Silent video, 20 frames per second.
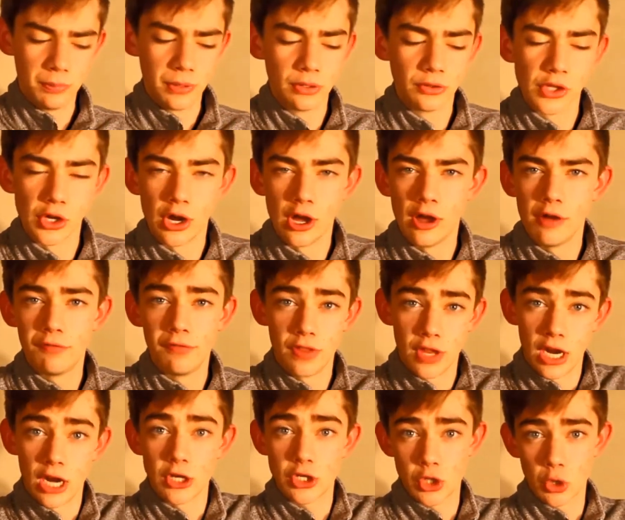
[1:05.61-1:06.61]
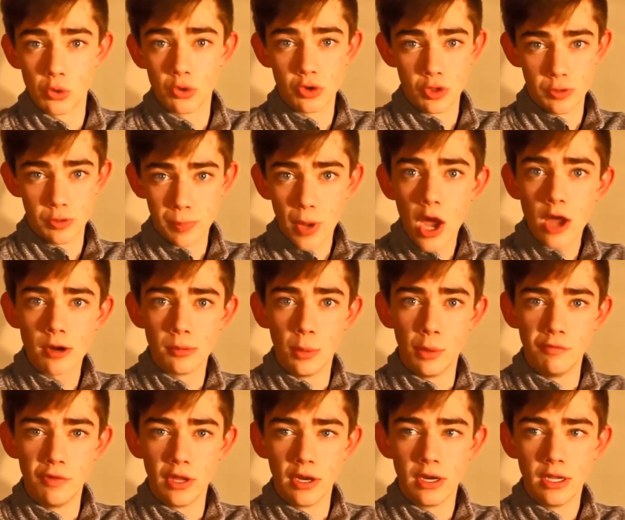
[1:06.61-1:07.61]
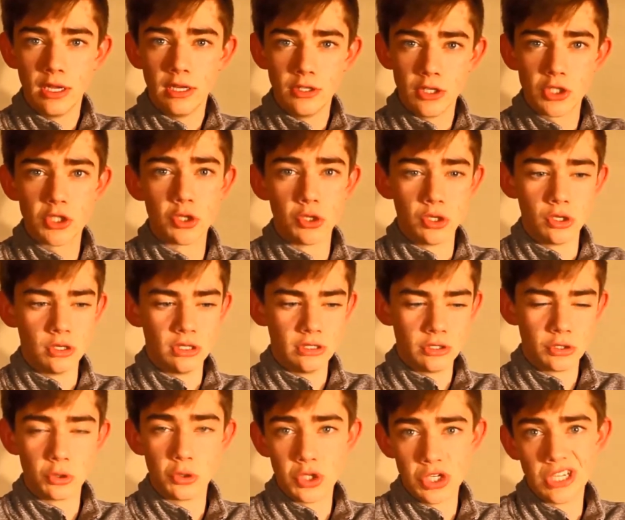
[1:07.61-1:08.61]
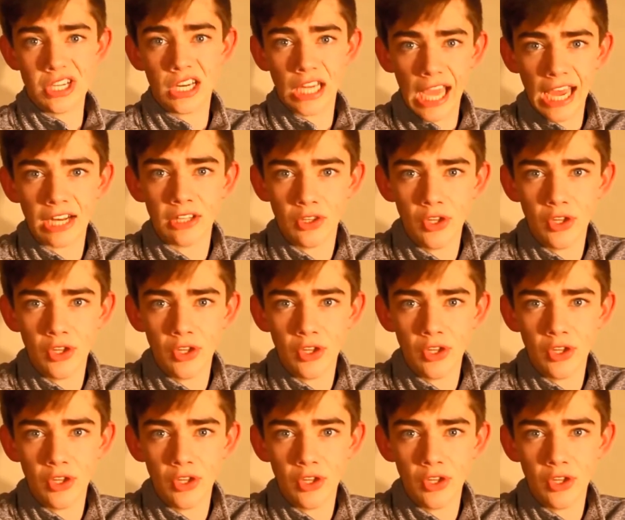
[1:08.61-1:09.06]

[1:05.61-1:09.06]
peeled it off and then I showed her the bottom of it, just so she could get a